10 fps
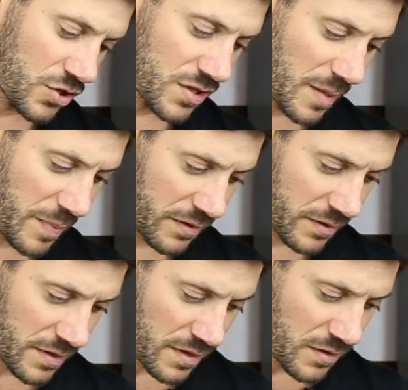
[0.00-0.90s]

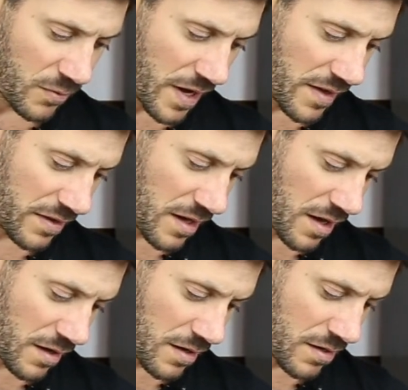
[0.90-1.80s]
Typically, the way that
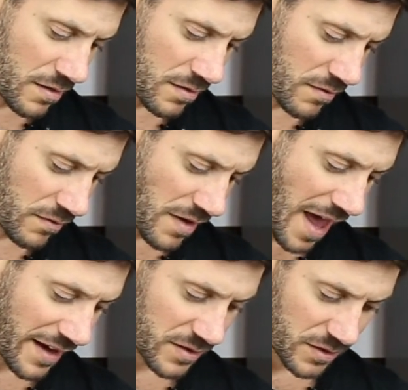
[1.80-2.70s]
they
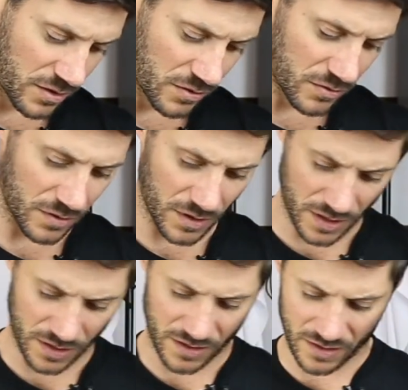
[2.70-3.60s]
execute
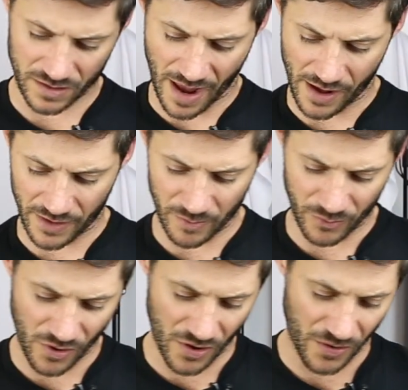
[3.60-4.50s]
this style of
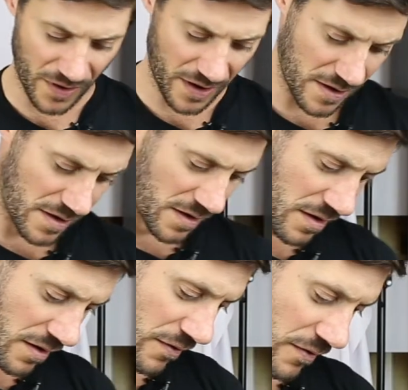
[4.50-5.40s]
embroidery
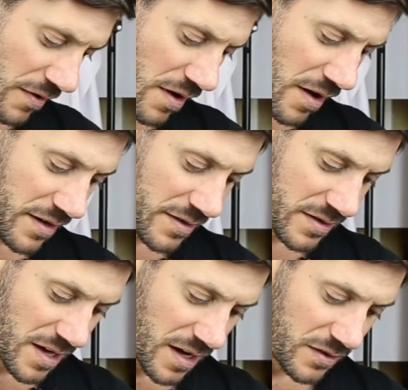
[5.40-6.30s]

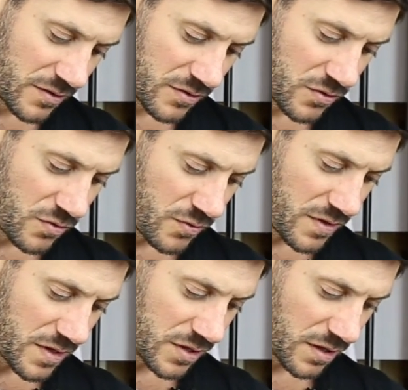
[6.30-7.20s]
is they do
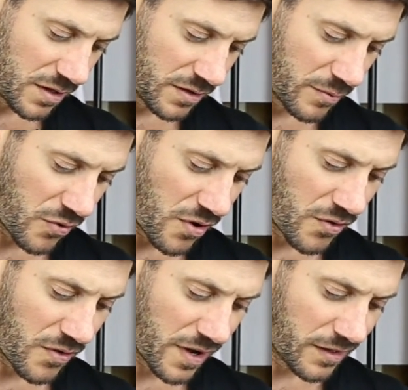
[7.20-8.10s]
the chenille
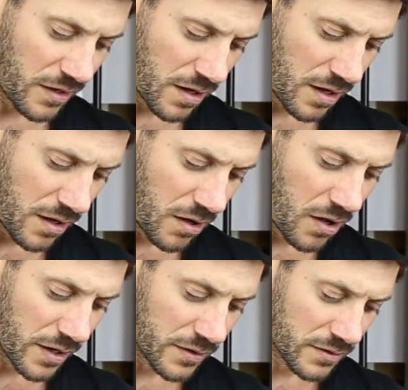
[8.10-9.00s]
embroidery
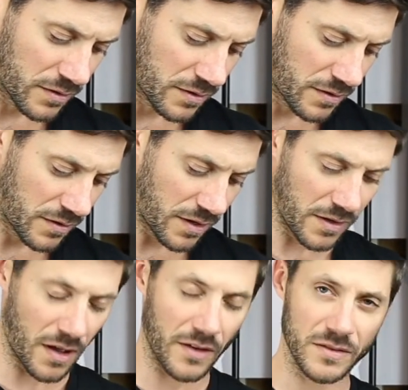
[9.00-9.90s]
on
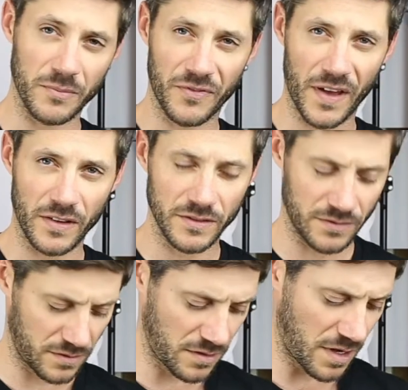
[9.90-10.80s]
some felt,
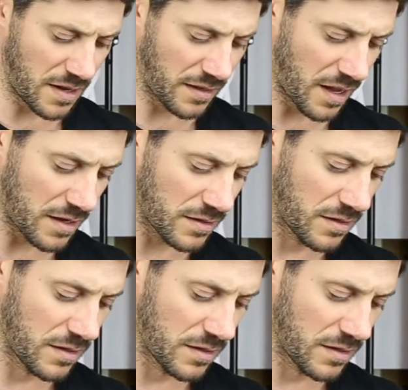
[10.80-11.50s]
and then